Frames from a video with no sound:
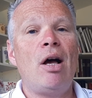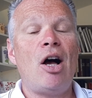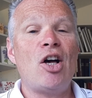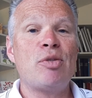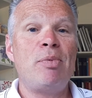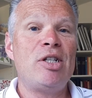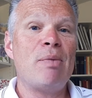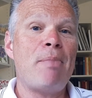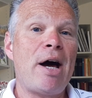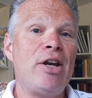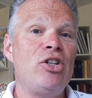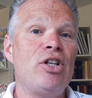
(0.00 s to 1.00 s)
ask me to
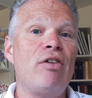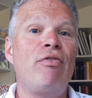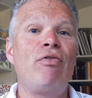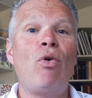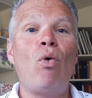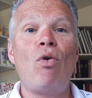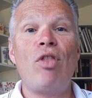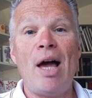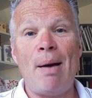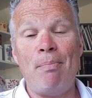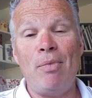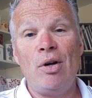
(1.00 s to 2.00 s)
manage it for
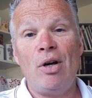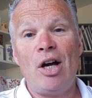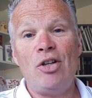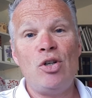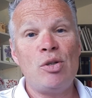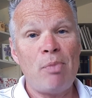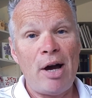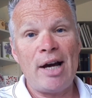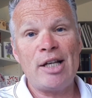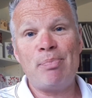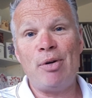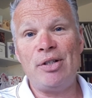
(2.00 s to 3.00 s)
them and use my
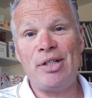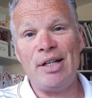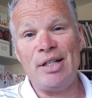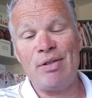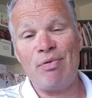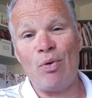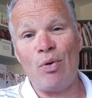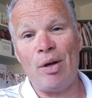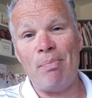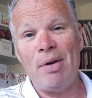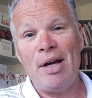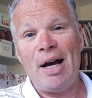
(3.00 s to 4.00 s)
expertise for
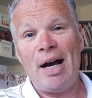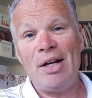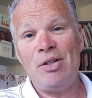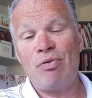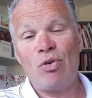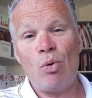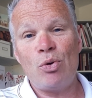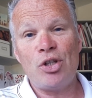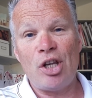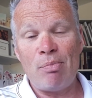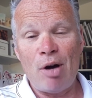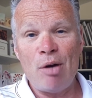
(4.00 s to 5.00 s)
them. And of
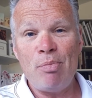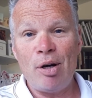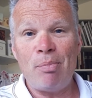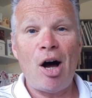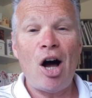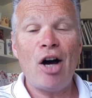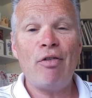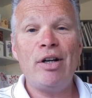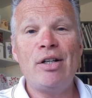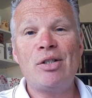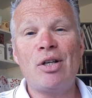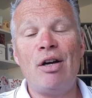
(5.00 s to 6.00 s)
course, at the moment, I'm
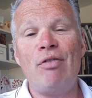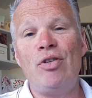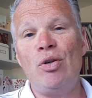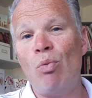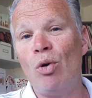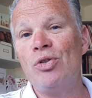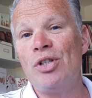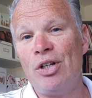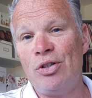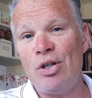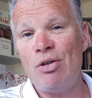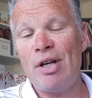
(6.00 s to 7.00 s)
hiring, so if you wanted
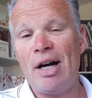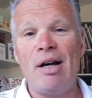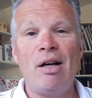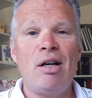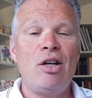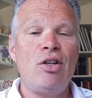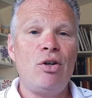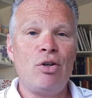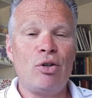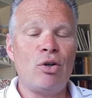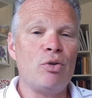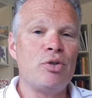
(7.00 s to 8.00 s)
to do that, you
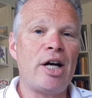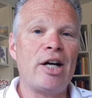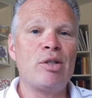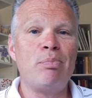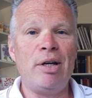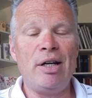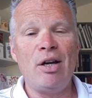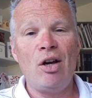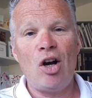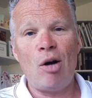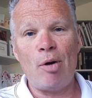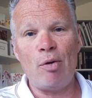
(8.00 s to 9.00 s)
can contact me
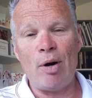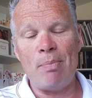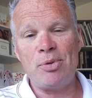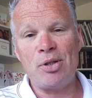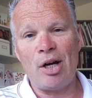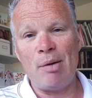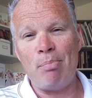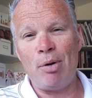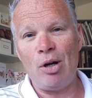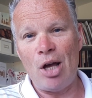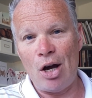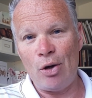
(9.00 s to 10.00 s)
on my website
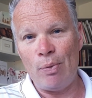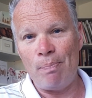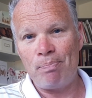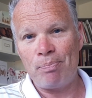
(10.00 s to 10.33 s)
below.